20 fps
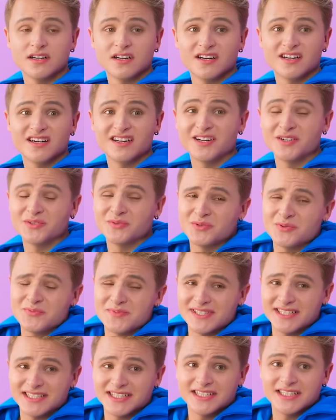
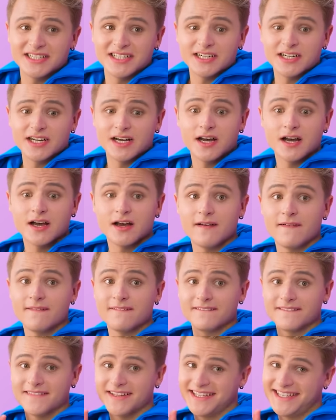Sorry. Mind
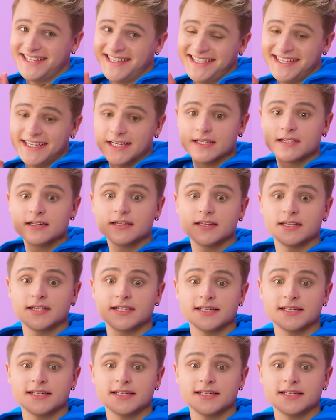giving it a read?